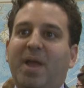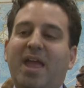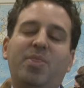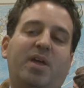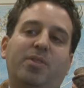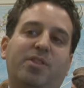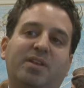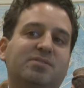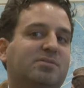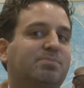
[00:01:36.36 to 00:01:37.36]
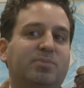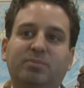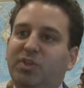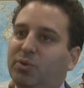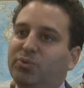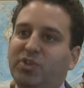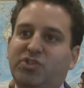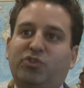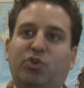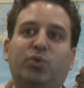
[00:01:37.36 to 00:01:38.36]
and that things, you know,
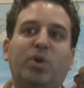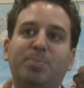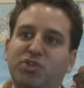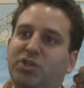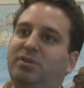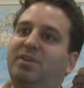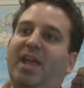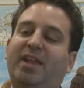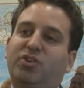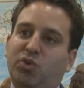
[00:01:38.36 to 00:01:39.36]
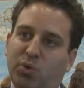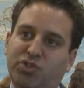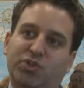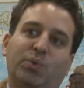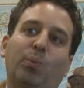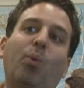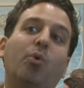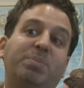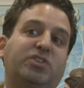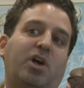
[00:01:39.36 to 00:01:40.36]
such as corruption and torture
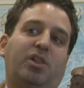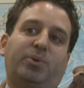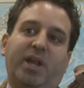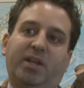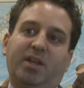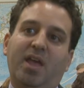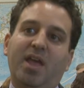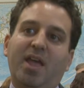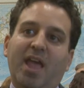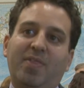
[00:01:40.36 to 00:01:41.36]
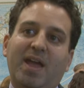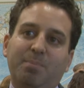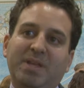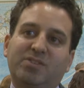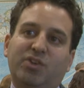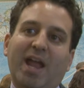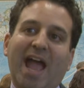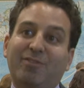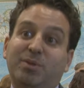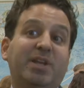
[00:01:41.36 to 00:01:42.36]
won't be tolerated. And that means there
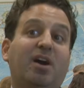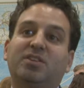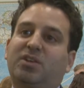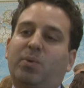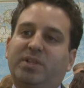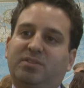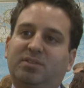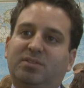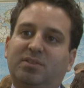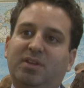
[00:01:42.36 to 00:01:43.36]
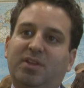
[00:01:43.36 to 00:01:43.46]
have to be consequences.